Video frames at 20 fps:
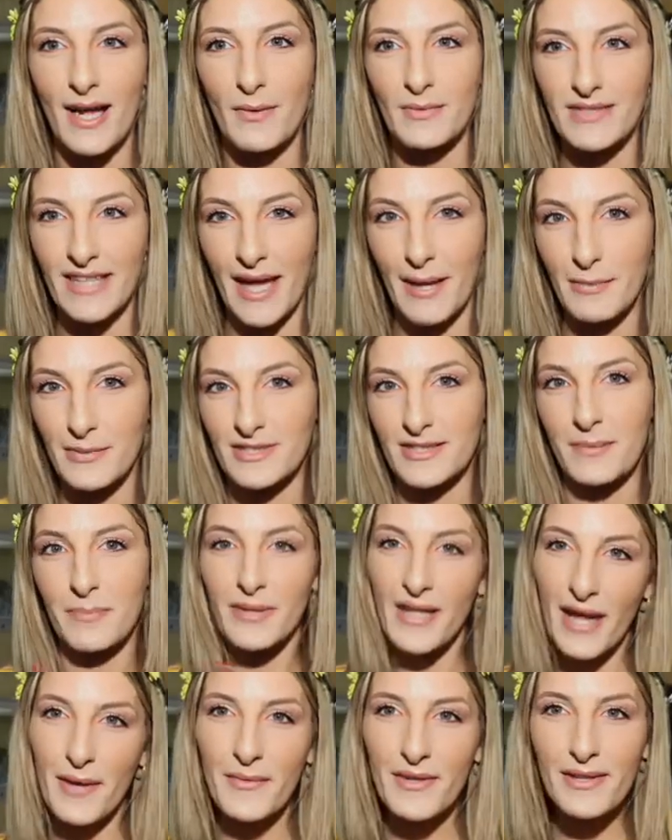I was able to
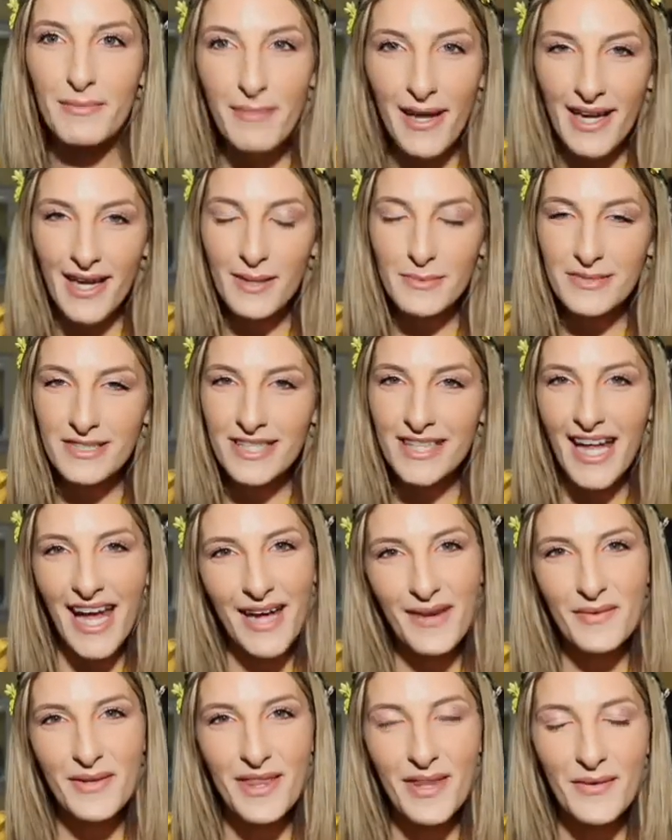play with makeup
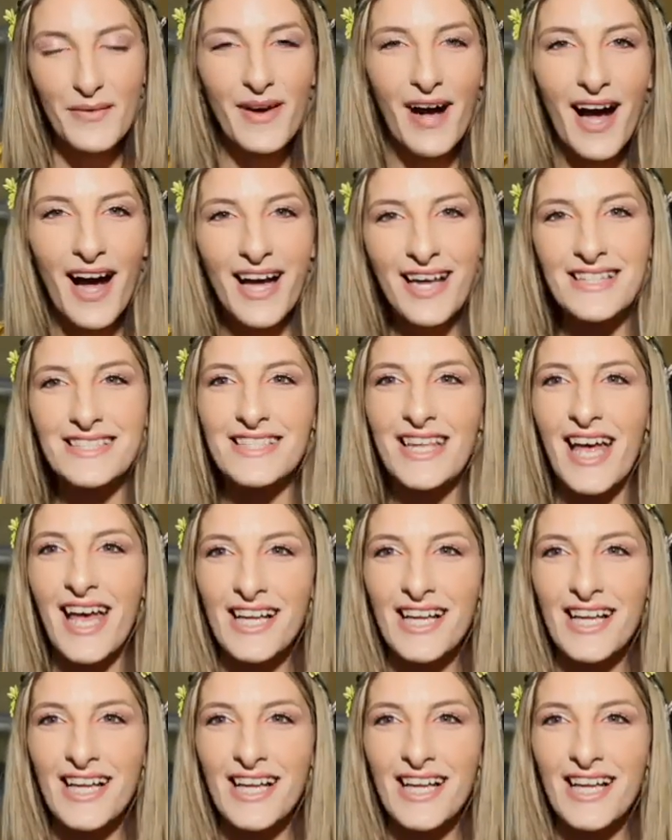today with you guys,